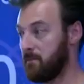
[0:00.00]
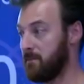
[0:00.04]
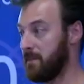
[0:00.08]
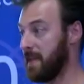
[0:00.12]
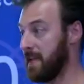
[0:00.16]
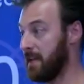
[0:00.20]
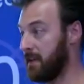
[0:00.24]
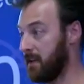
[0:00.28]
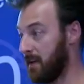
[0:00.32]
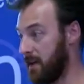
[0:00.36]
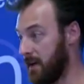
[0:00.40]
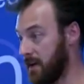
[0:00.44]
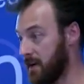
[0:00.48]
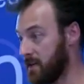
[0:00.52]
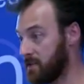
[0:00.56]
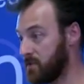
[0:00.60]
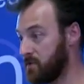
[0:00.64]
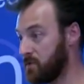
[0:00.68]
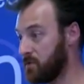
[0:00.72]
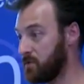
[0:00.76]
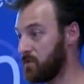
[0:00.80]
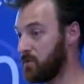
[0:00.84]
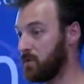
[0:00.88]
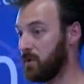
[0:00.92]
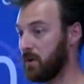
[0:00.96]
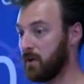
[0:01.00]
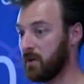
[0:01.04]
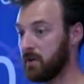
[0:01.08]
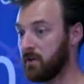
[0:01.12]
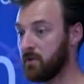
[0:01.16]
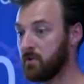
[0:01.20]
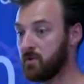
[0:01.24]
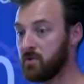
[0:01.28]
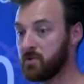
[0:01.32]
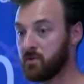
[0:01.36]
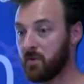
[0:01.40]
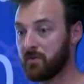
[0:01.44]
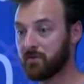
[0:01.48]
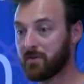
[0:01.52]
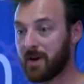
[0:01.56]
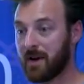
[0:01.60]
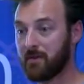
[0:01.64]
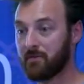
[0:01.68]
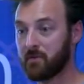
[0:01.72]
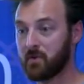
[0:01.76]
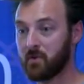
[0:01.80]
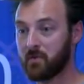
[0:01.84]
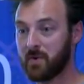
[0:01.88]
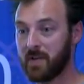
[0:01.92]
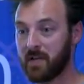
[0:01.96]
they'd like to use with
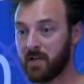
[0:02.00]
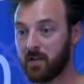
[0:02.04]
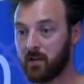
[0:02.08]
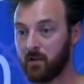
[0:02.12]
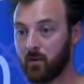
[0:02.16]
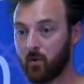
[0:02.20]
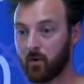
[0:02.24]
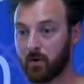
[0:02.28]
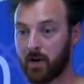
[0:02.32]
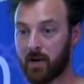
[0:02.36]
GraphQL